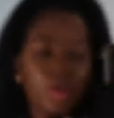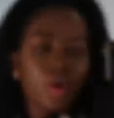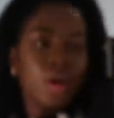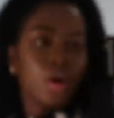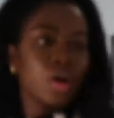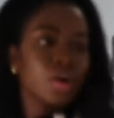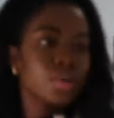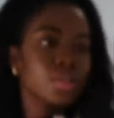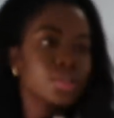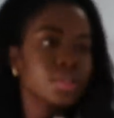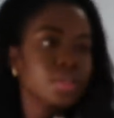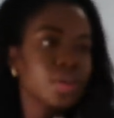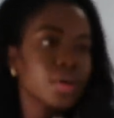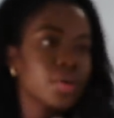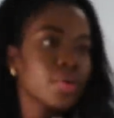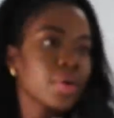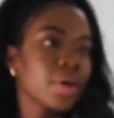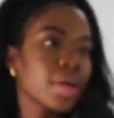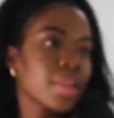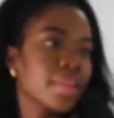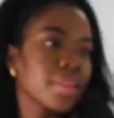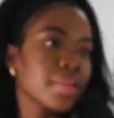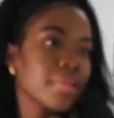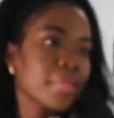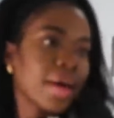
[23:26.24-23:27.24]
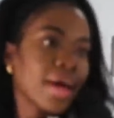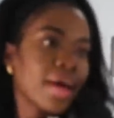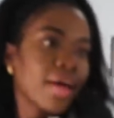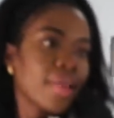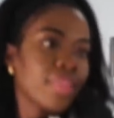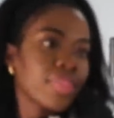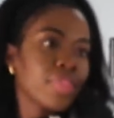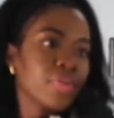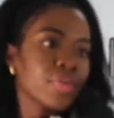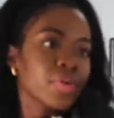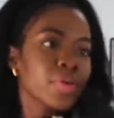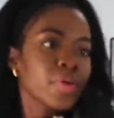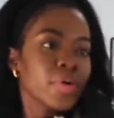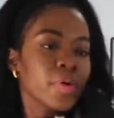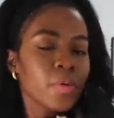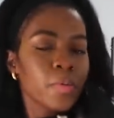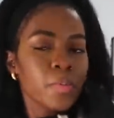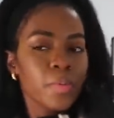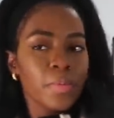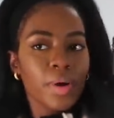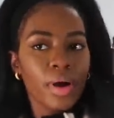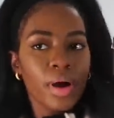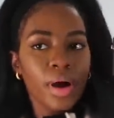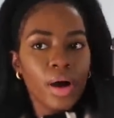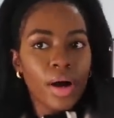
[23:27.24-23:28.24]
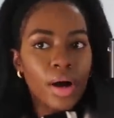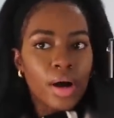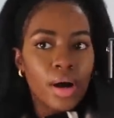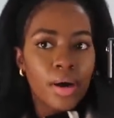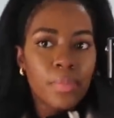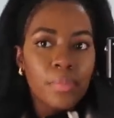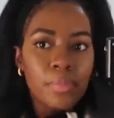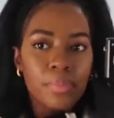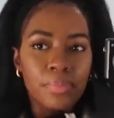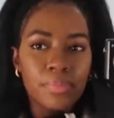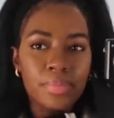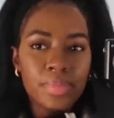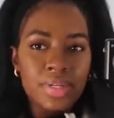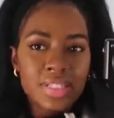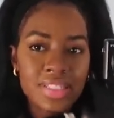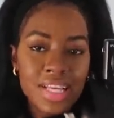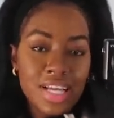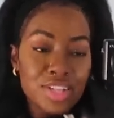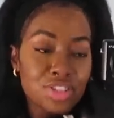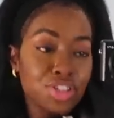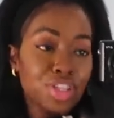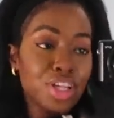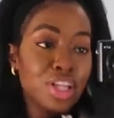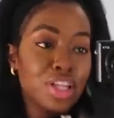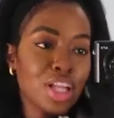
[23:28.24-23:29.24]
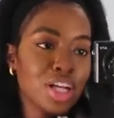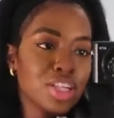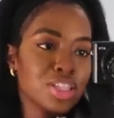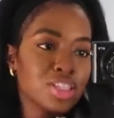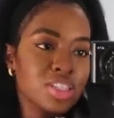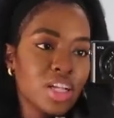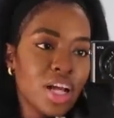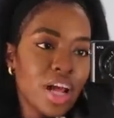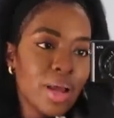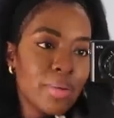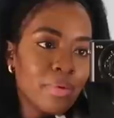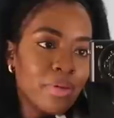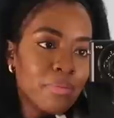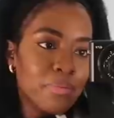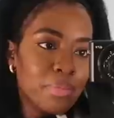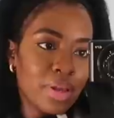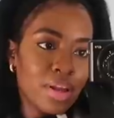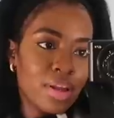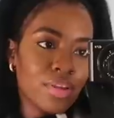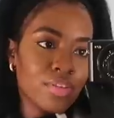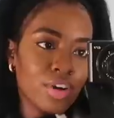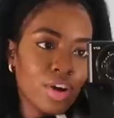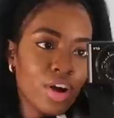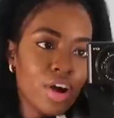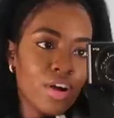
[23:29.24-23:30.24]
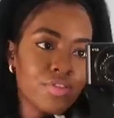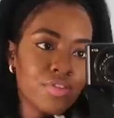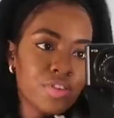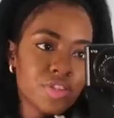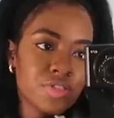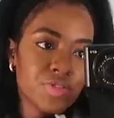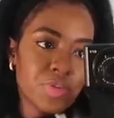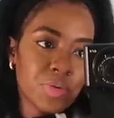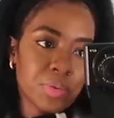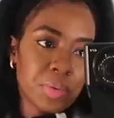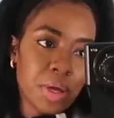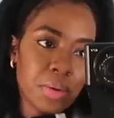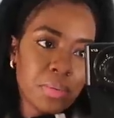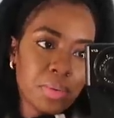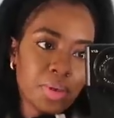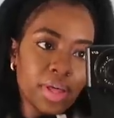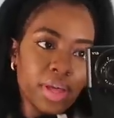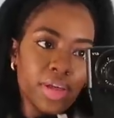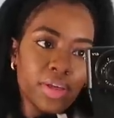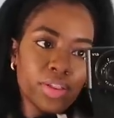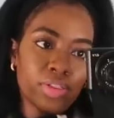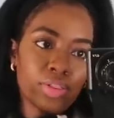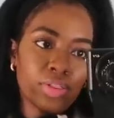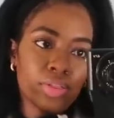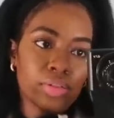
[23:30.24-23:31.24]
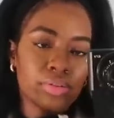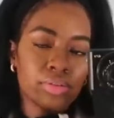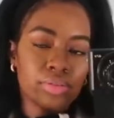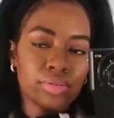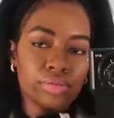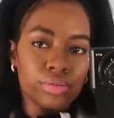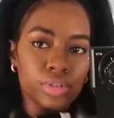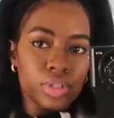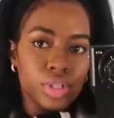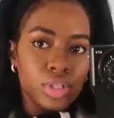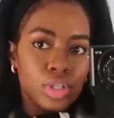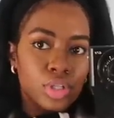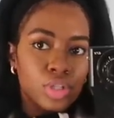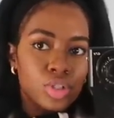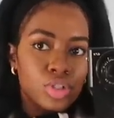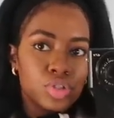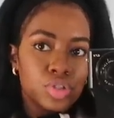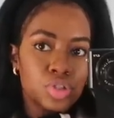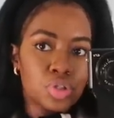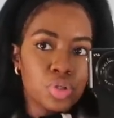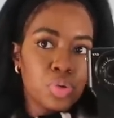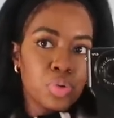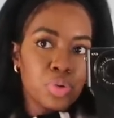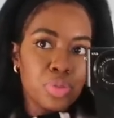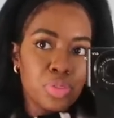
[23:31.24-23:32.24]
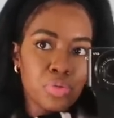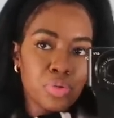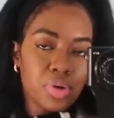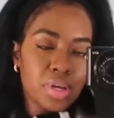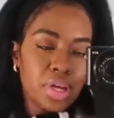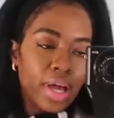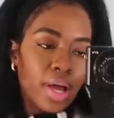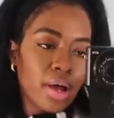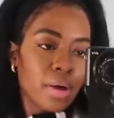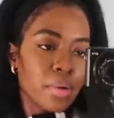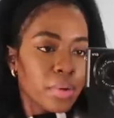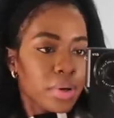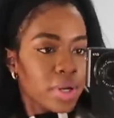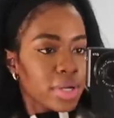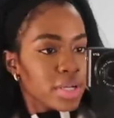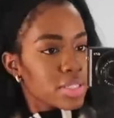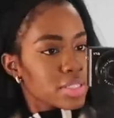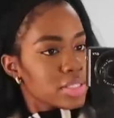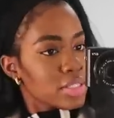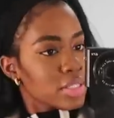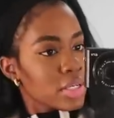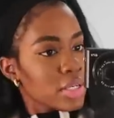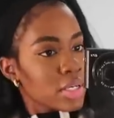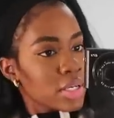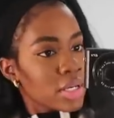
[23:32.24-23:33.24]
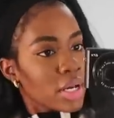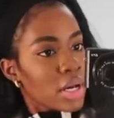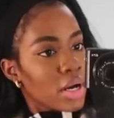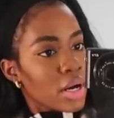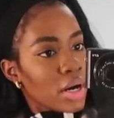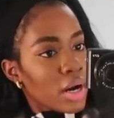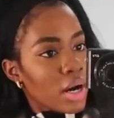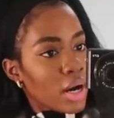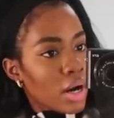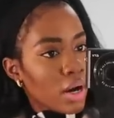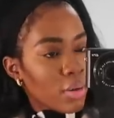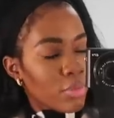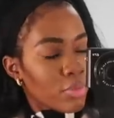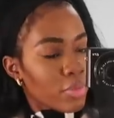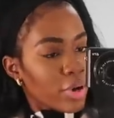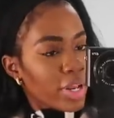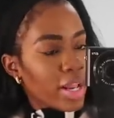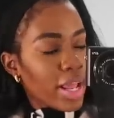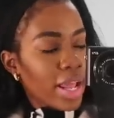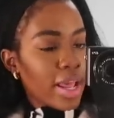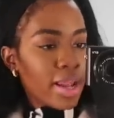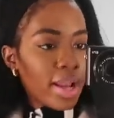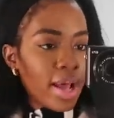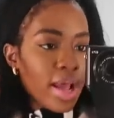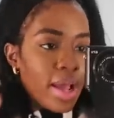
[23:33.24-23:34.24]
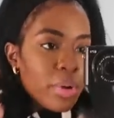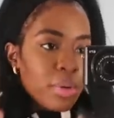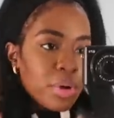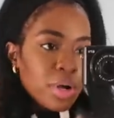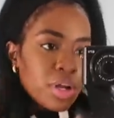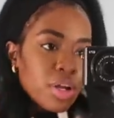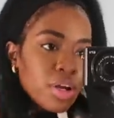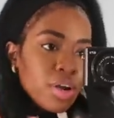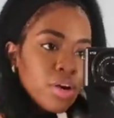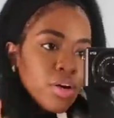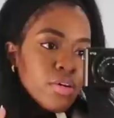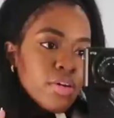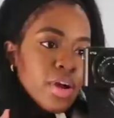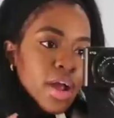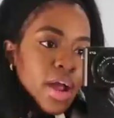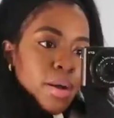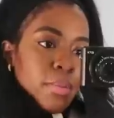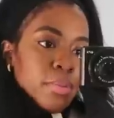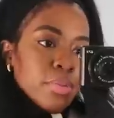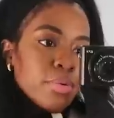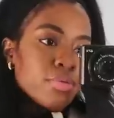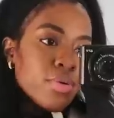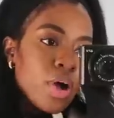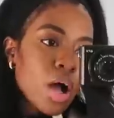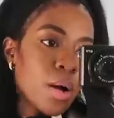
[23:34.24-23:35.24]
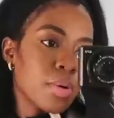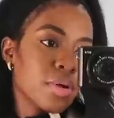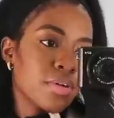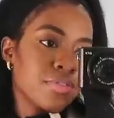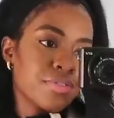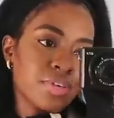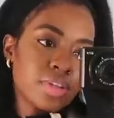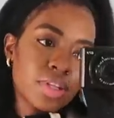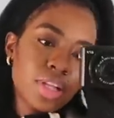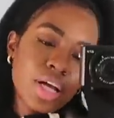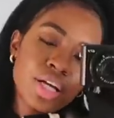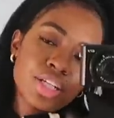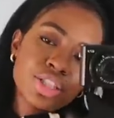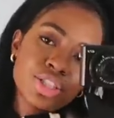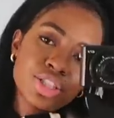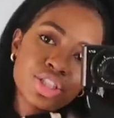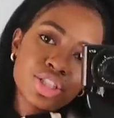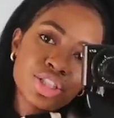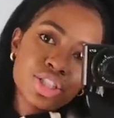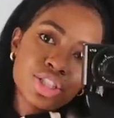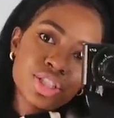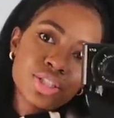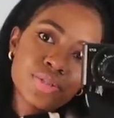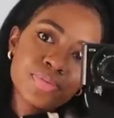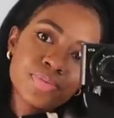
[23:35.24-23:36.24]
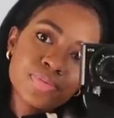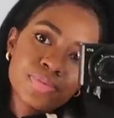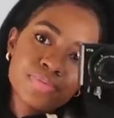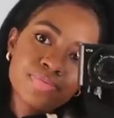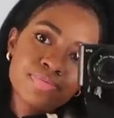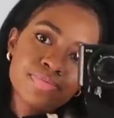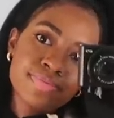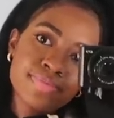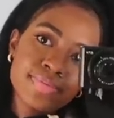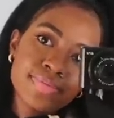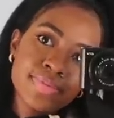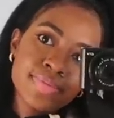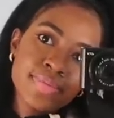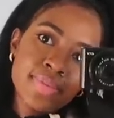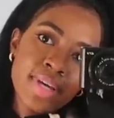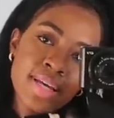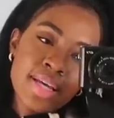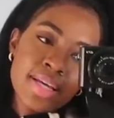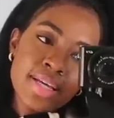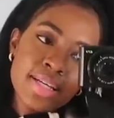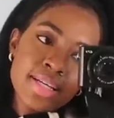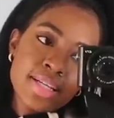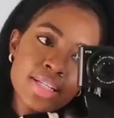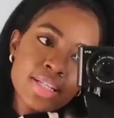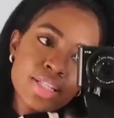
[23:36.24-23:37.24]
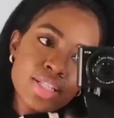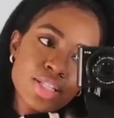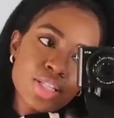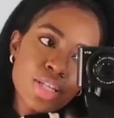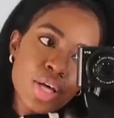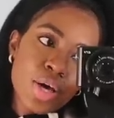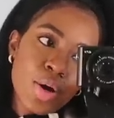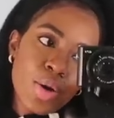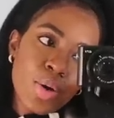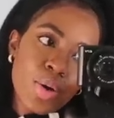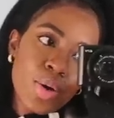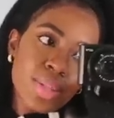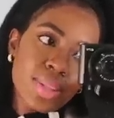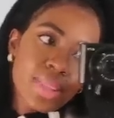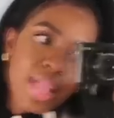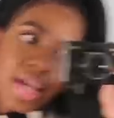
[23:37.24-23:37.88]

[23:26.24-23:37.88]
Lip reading: Also in the bathroom, it's actually lunchtime. I've been in the office for maybe like 2-3 hours. Renee and I were gonna go grab ramen for lunch. So